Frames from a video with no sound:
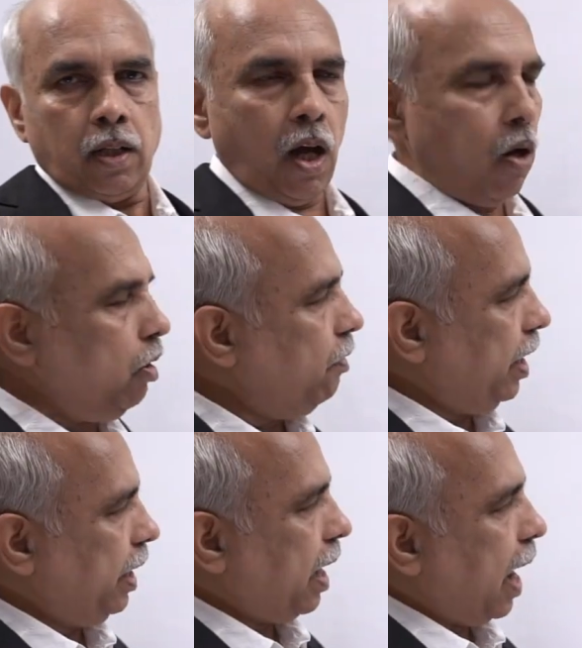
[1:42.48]
Now how do
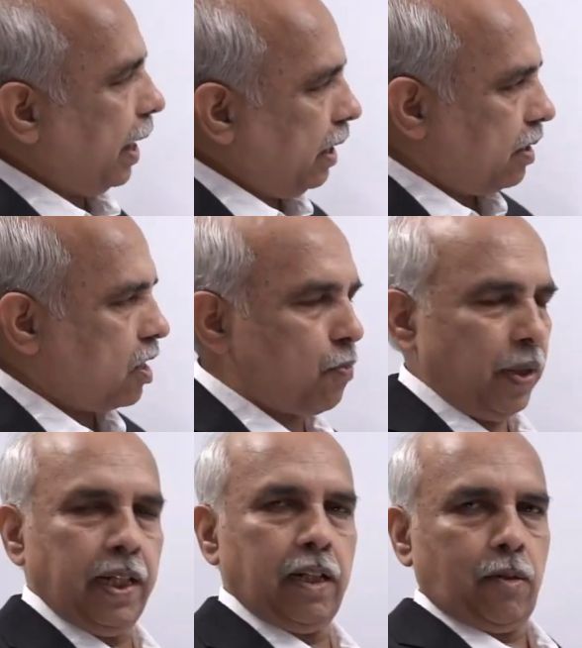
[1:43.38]
we handle this
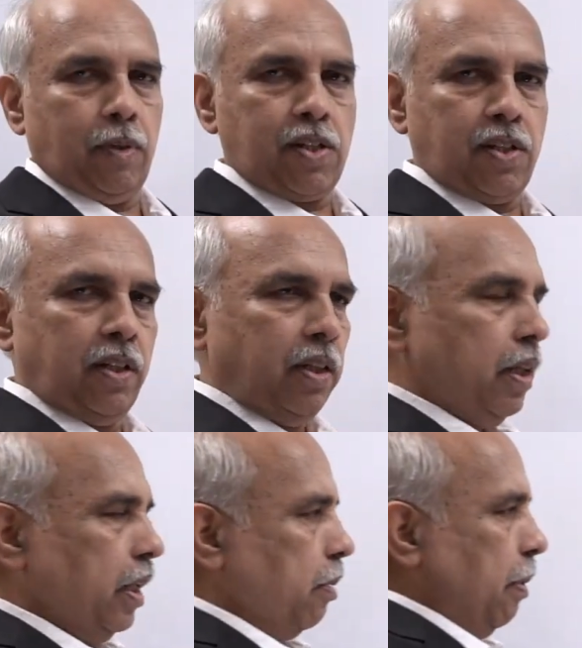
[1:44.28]
particular question?
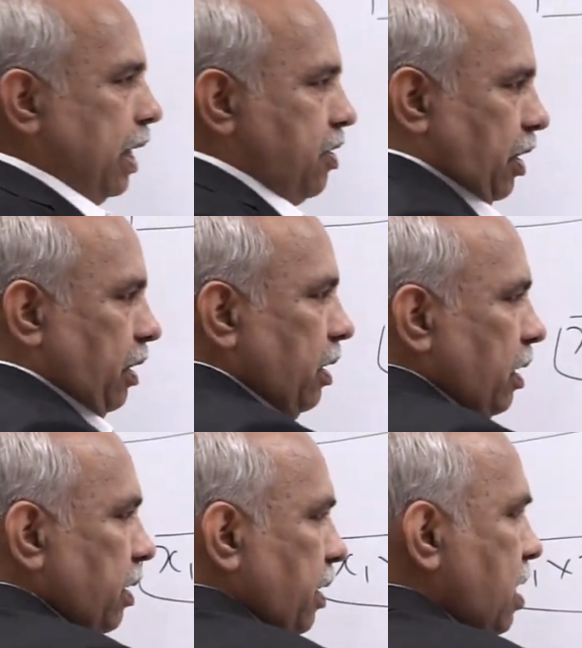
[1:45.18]
Imagine
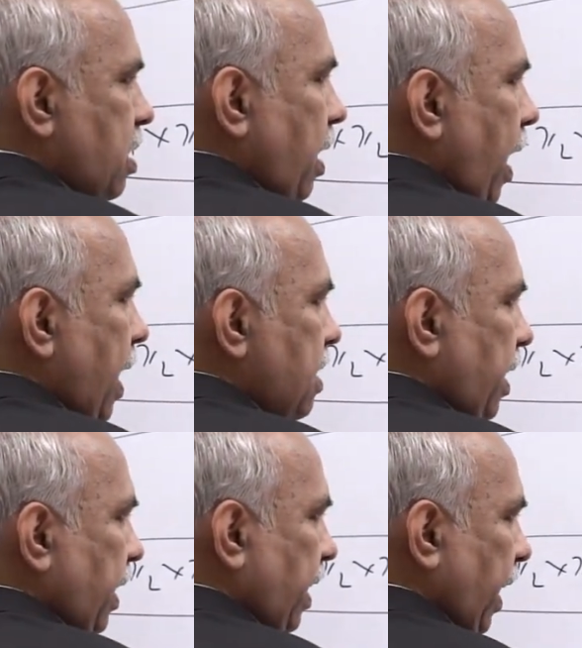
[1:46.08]
this as
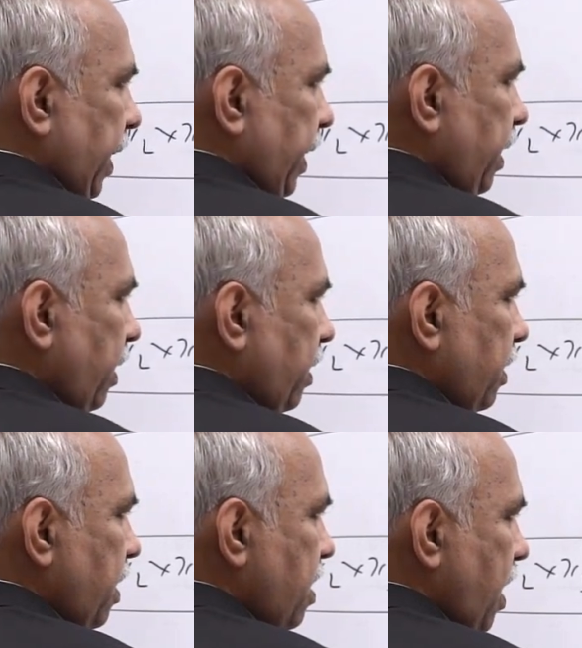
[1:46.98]
a kind,
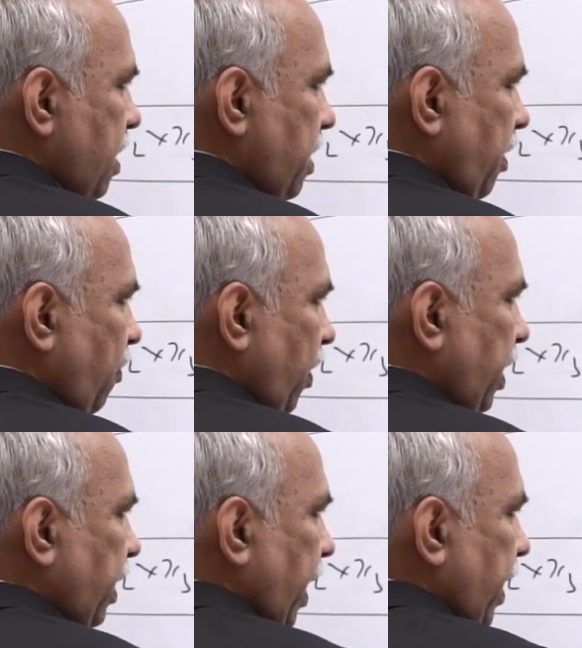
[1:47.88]
this as a
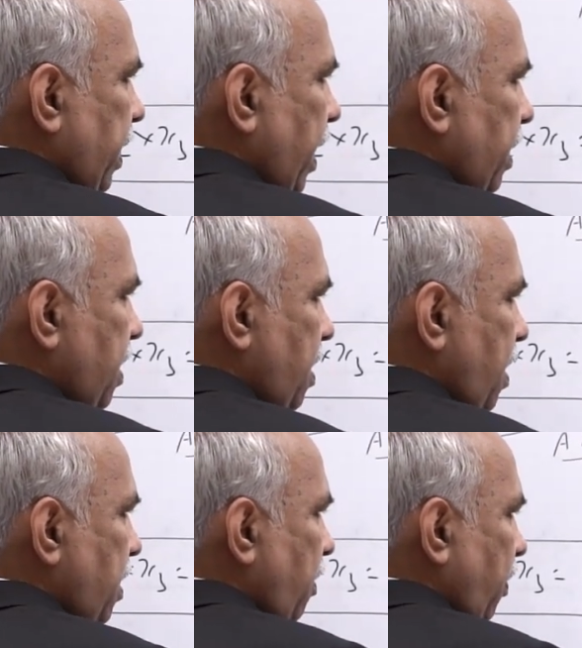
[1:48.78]
different kind, and this
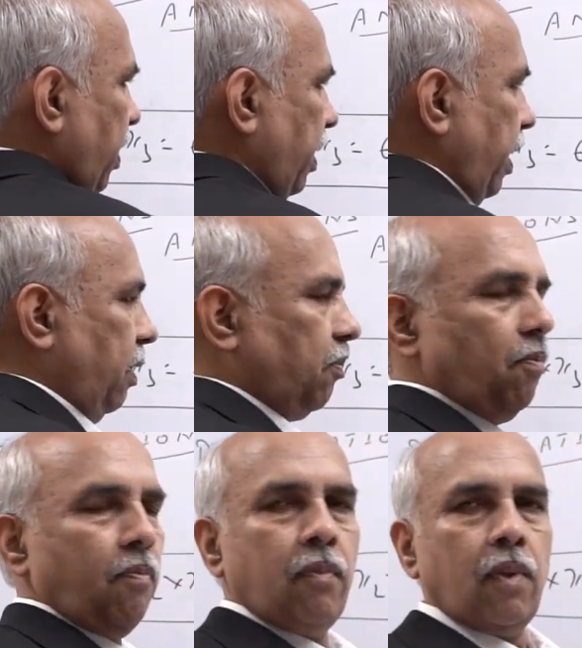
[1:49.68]
as a different kind.
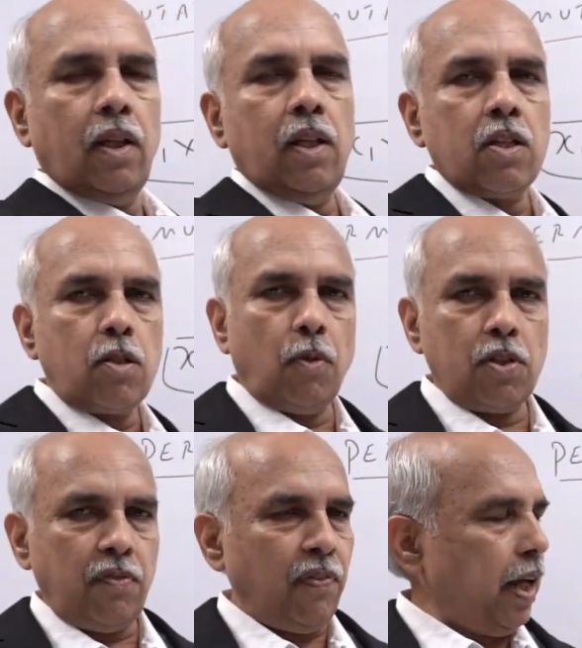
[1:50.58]

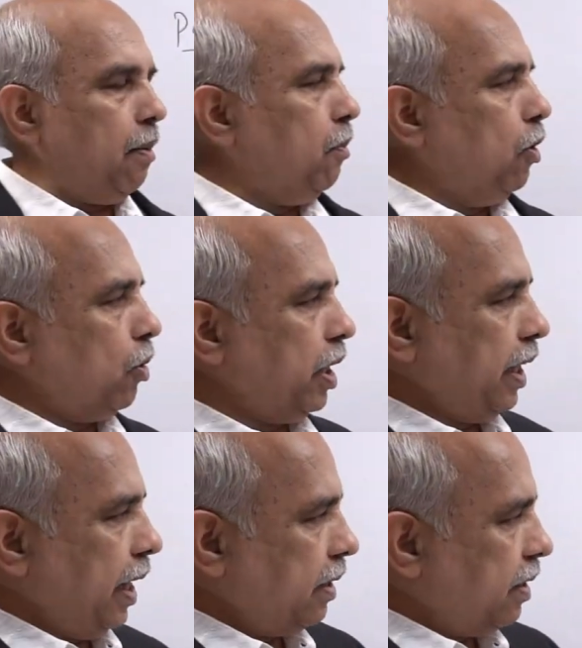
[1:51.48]
Suppose if I am
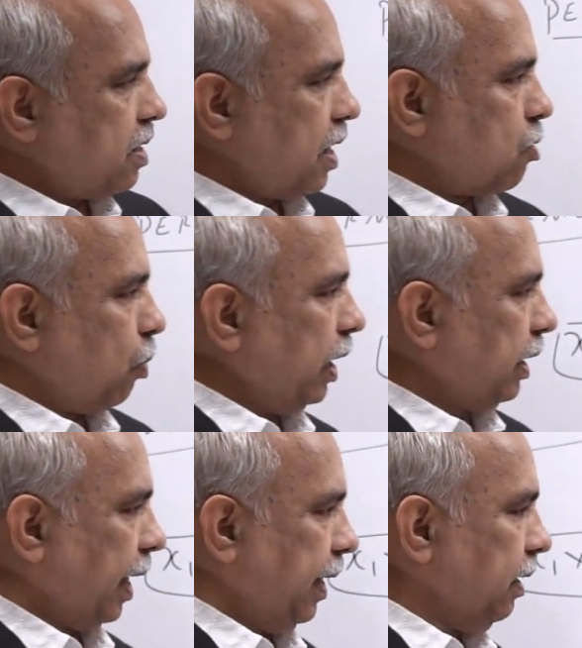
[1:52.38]
looking at this as one
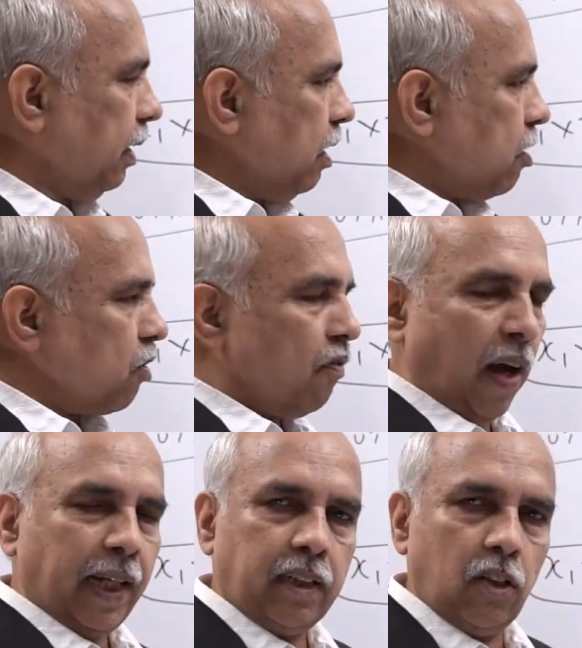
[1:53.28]
kind, so
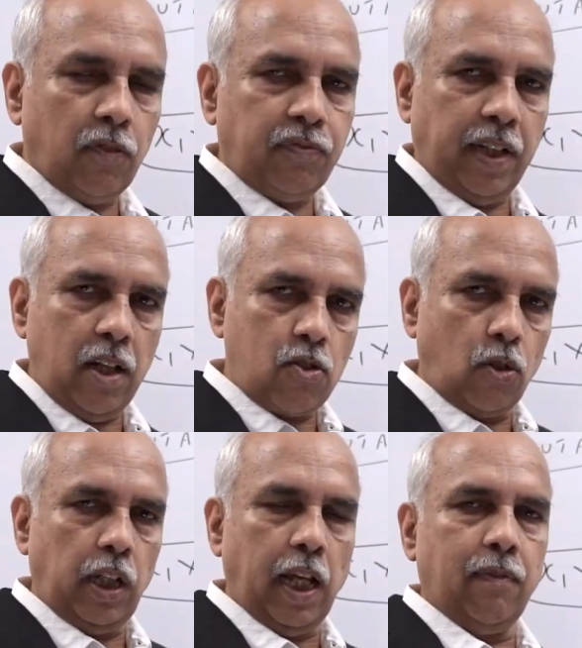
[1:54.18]
factor of 3 is
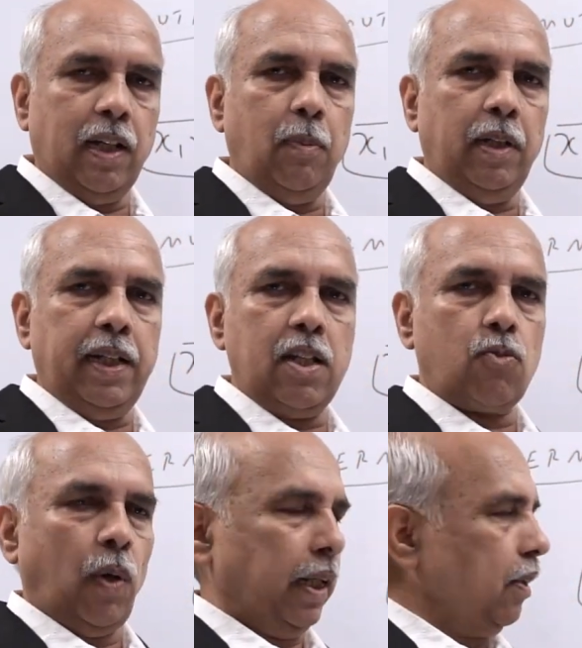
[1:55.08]
only availability
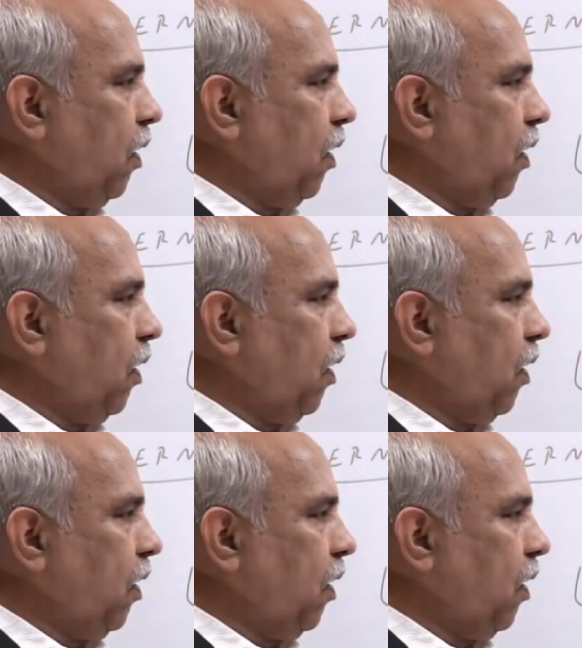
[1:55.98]
is 1.